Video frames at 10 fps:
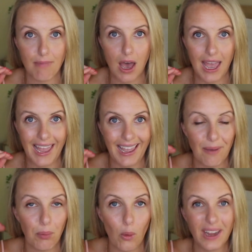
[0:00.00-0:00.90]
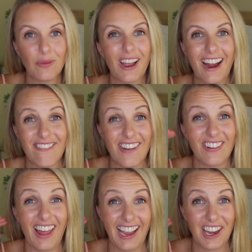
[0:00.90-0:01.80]
my point where I
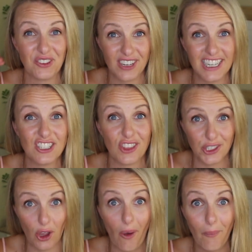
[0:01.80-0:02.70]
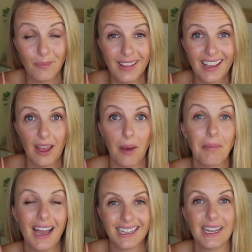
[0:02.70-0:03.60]
felt like I'd reached the top. A
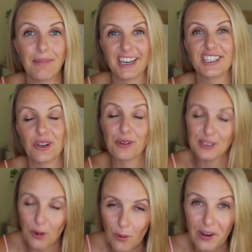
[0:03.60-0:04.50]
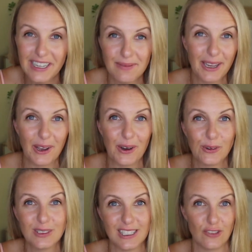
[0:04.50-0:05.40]
marketing manager was always my
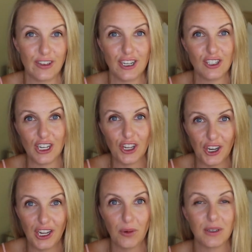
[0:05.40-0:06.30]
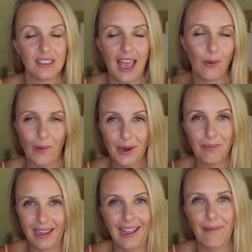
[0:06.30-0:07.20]
goal since finishing uni. I want to
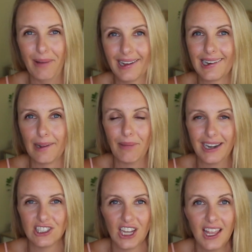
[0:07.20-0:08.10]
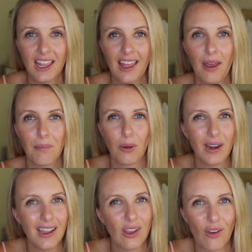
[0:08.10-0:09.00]
be a marketing manager. But
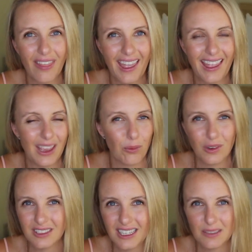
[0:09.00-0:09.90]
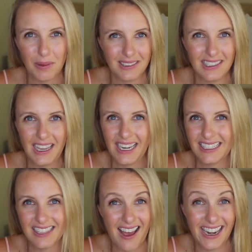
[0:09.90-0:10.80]
when I got there, it wasn't as buzzy and
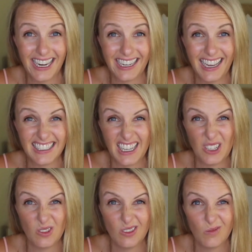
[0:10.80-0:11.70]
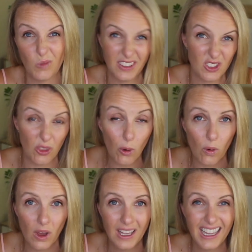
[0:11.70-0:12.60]
exciting as I once
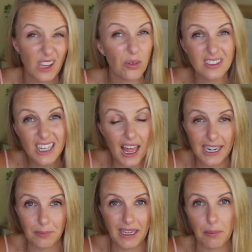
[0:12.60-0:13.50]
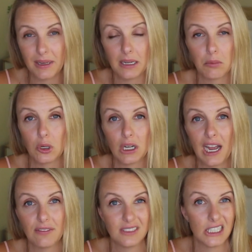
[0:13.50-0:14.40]
thought. It wasn't lighting me up anymore
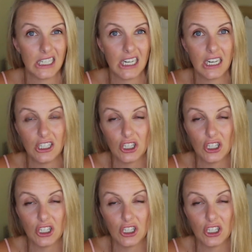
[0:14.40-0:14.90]
after,